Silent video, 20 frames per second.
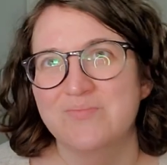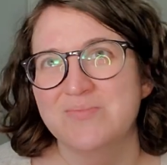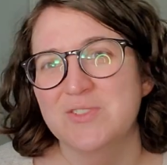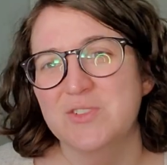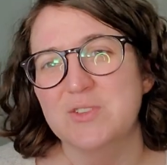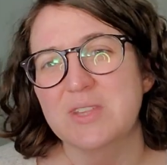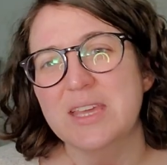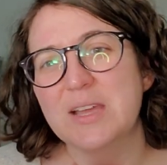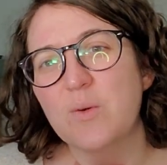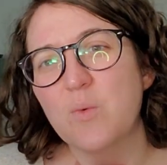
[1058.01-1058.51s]

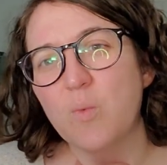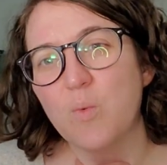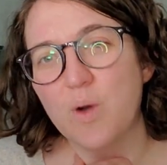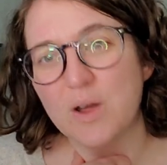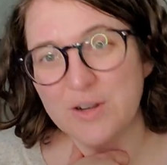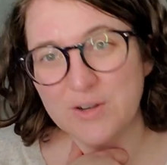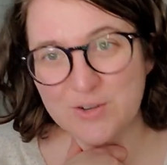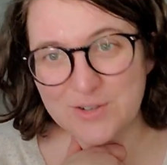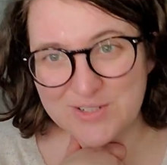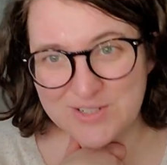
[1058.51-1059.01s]
there's like
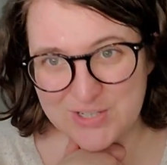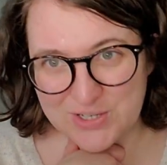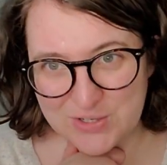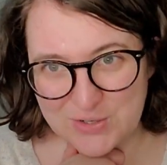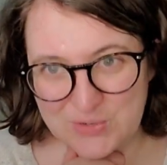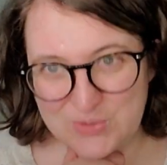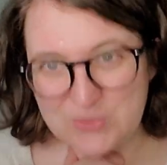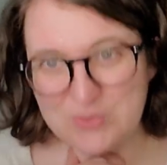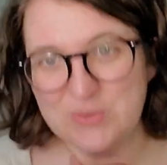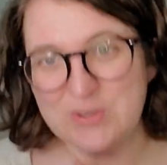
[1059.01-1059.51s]
one or
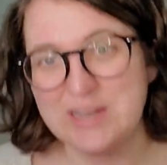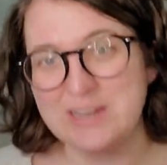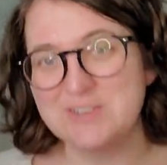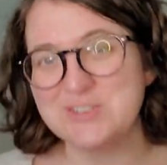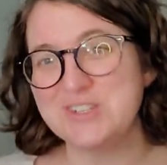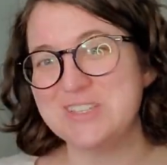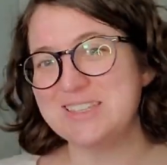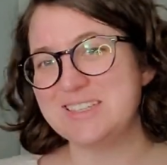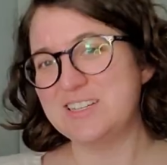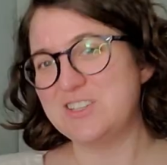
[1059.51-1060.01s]
two
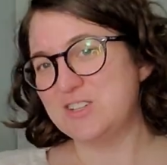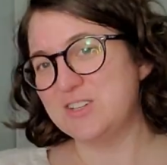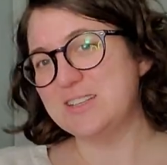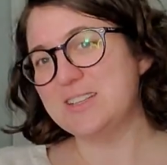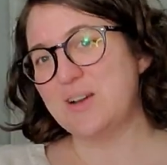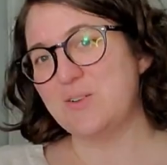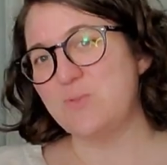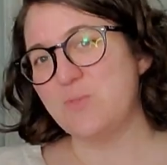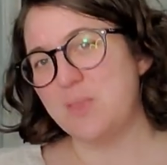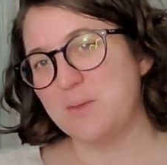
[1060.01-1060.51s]
ninja stitches
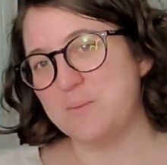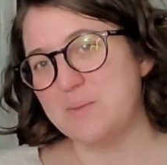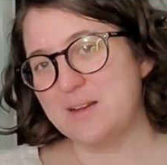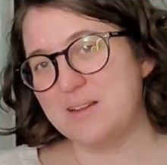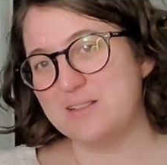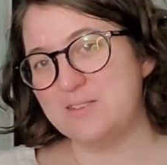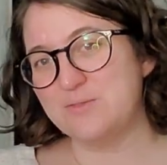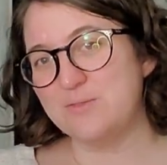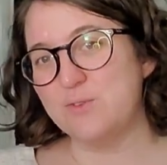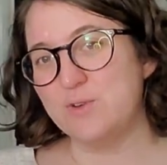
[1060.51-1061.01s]
out in the
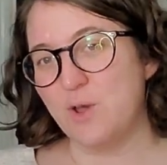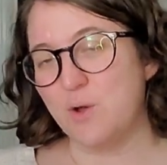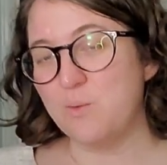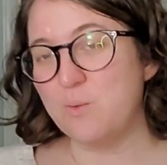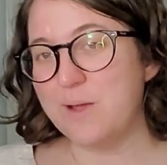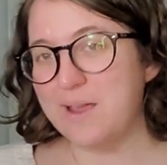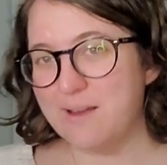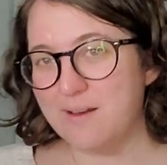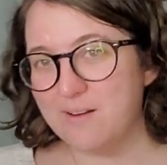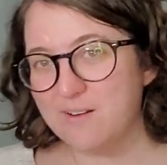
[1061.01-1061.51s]
middle of
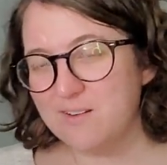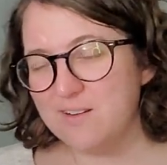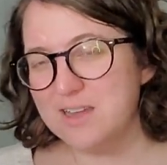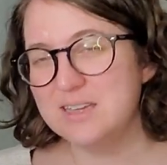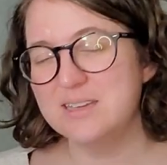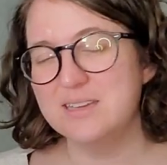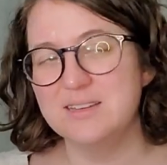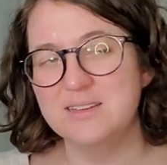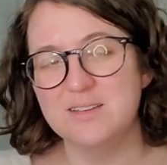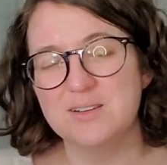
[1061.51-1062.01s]
nowhere
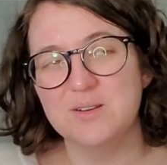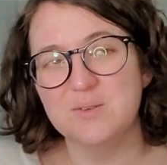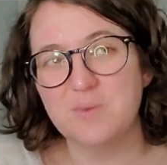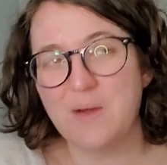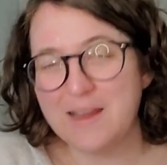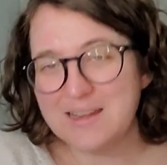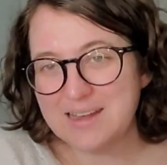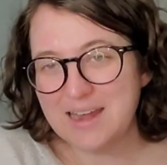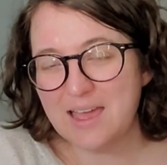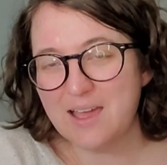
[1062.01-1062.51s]

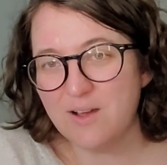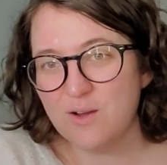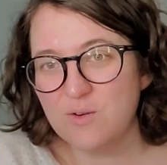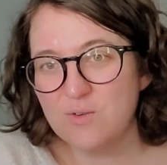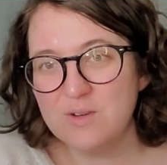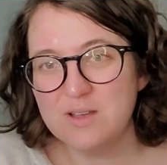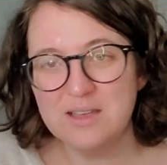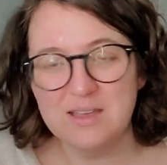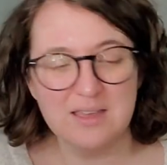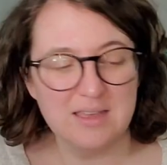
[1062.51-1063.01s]
right
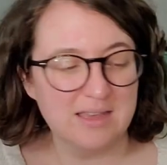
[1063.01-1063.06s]
now.